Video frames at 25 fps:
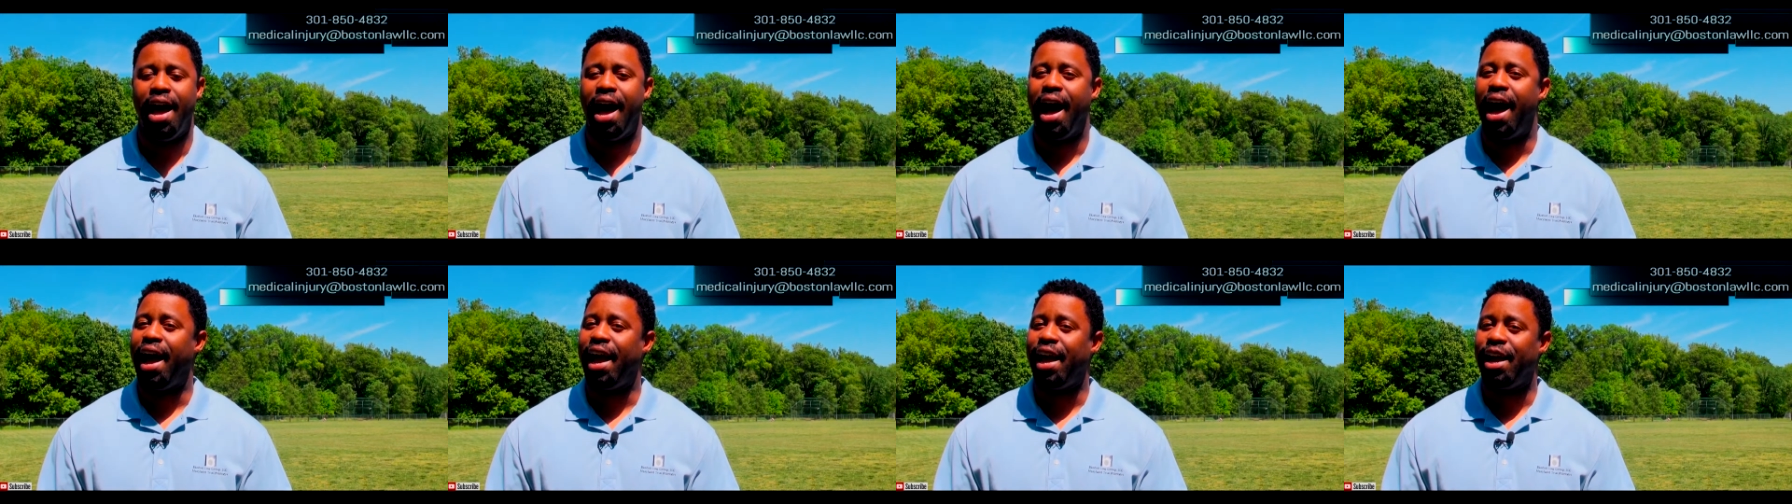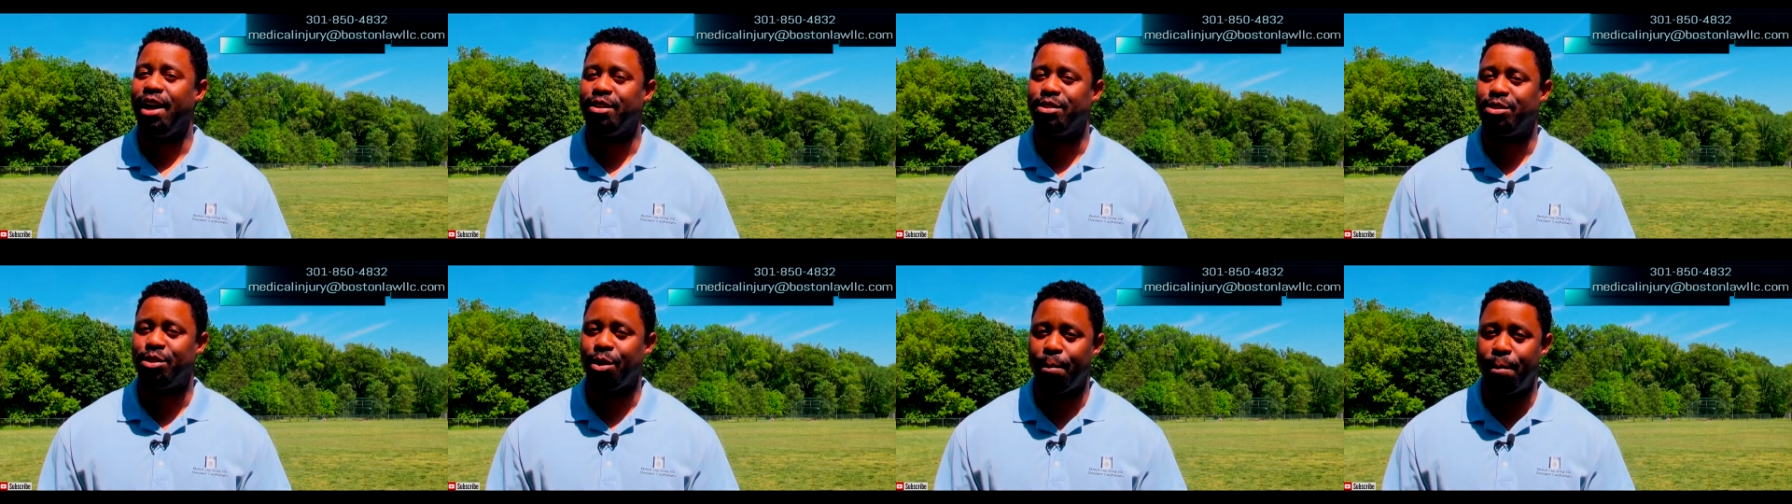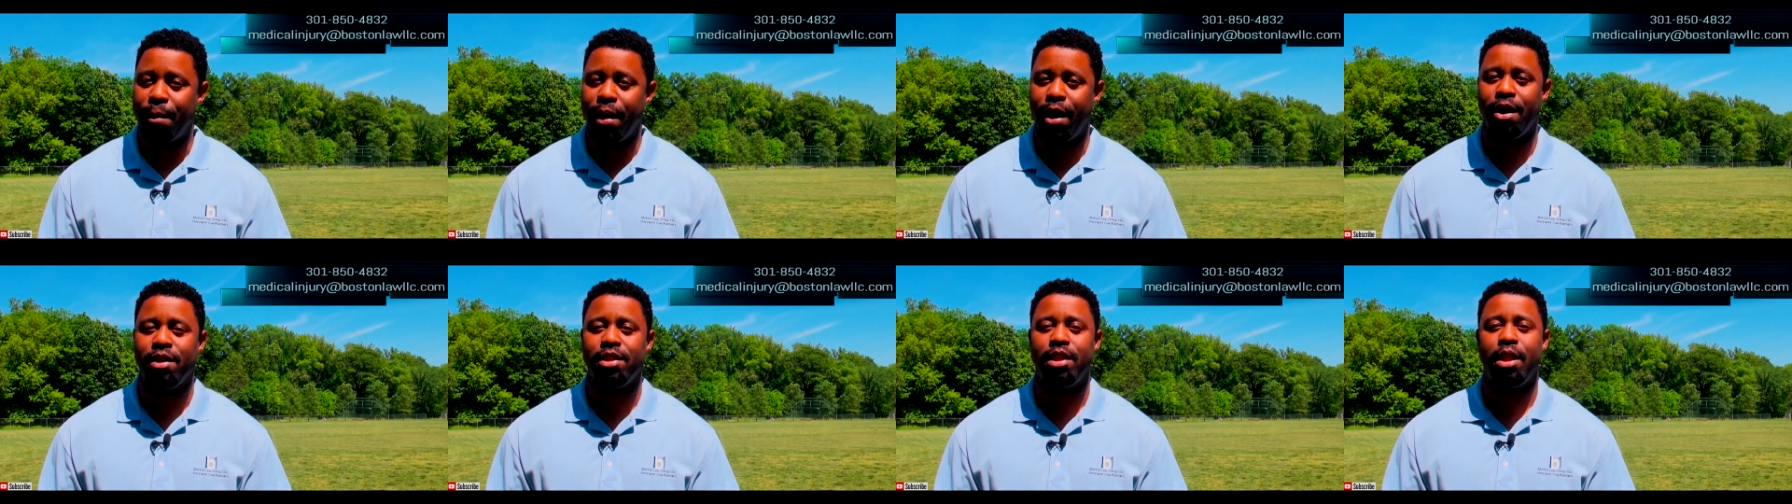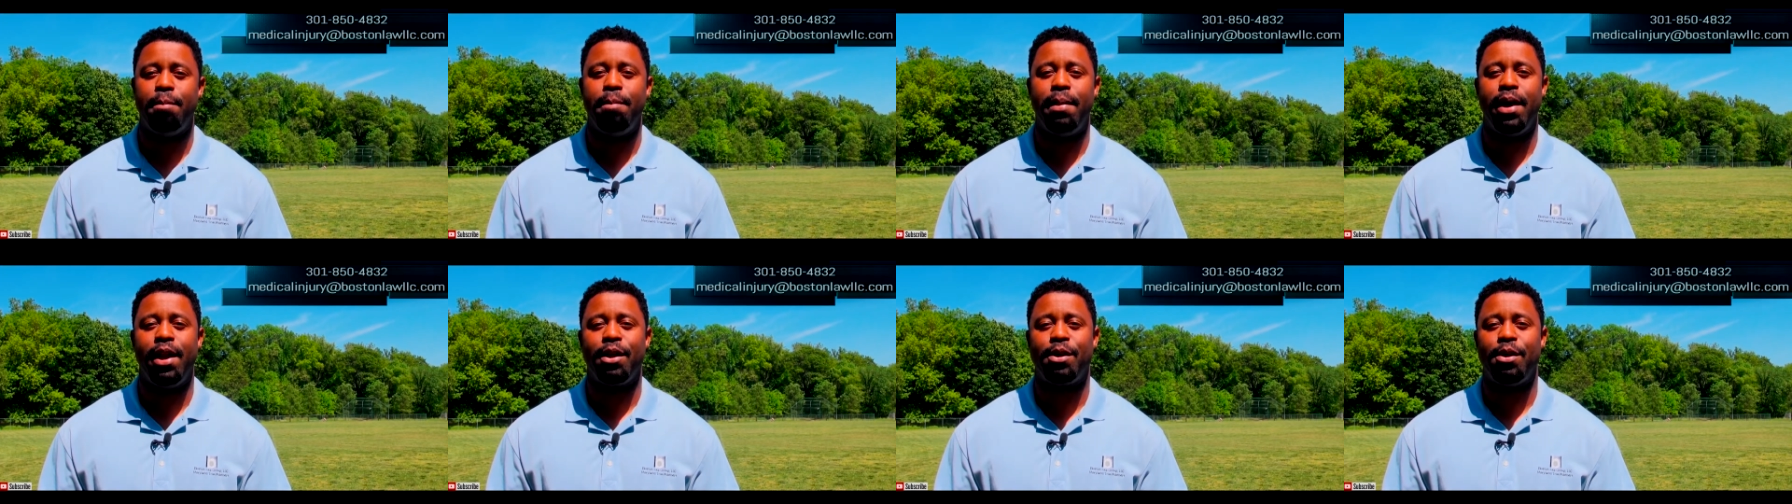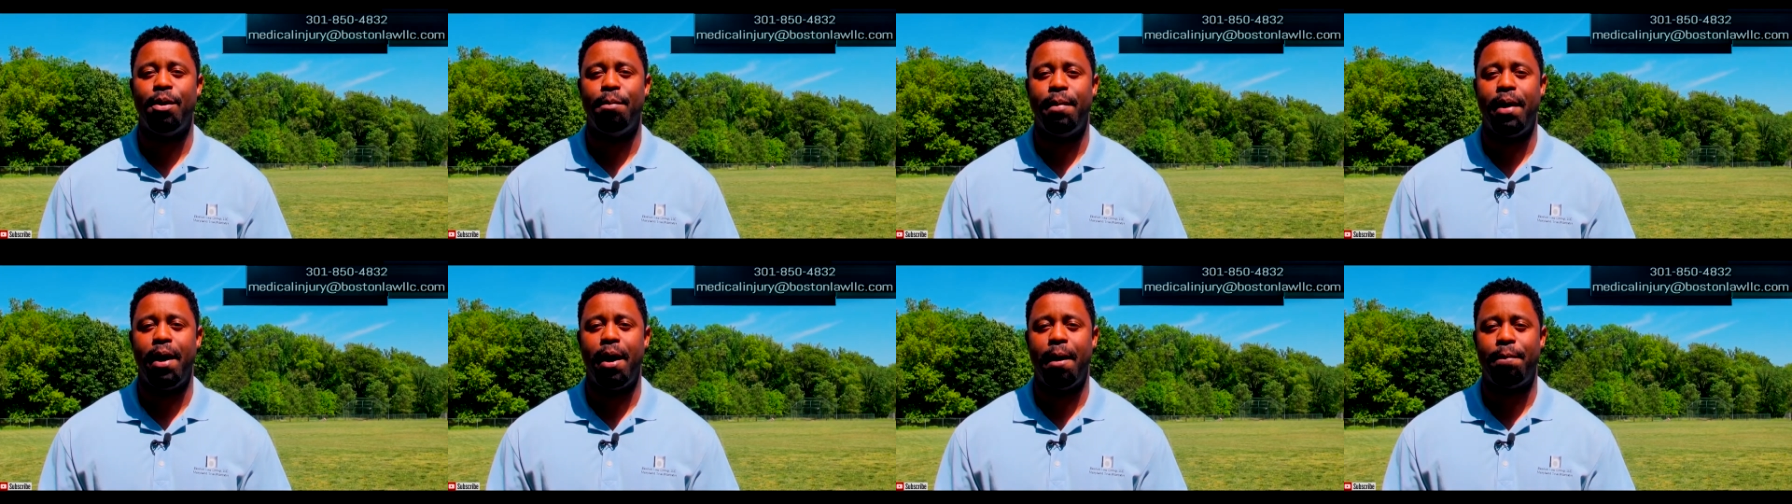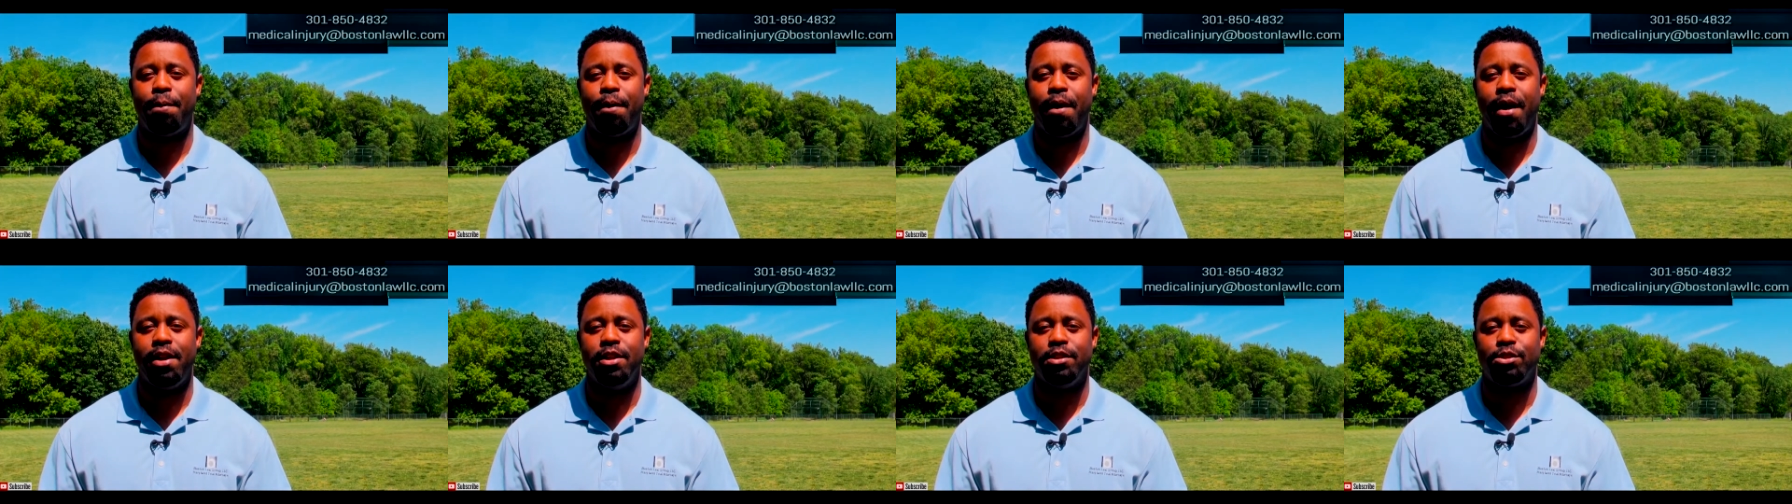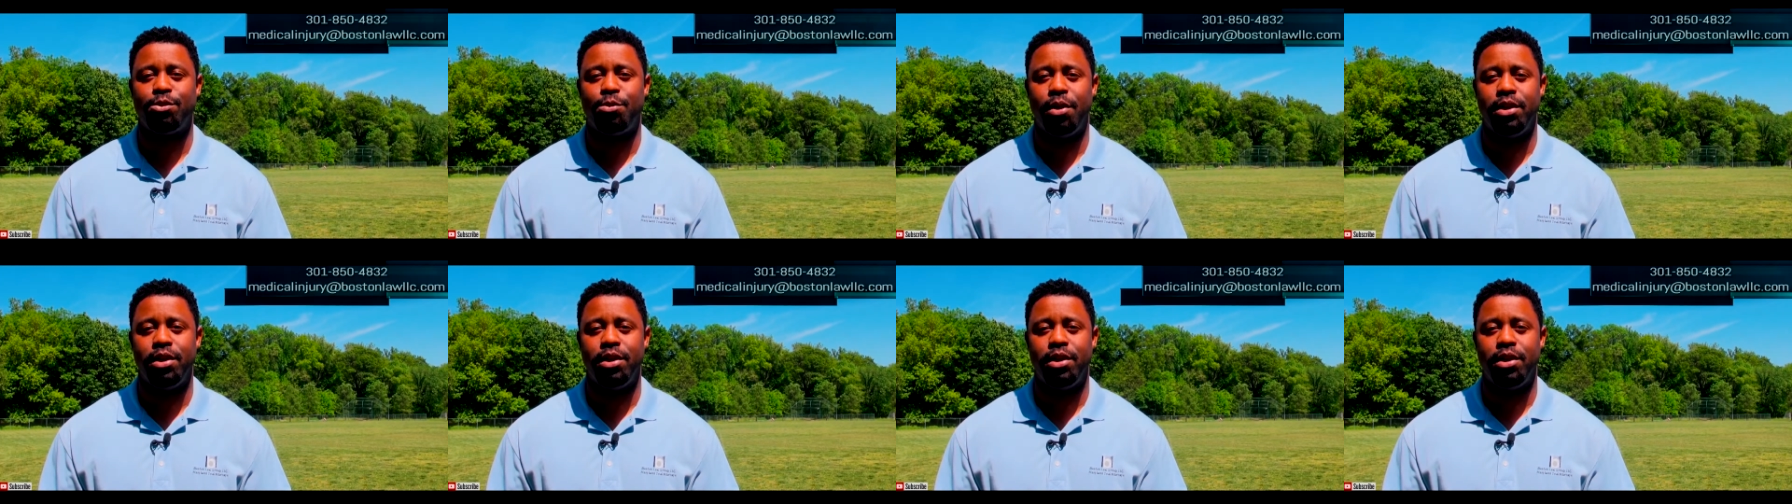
I answer Maryland medical malpractice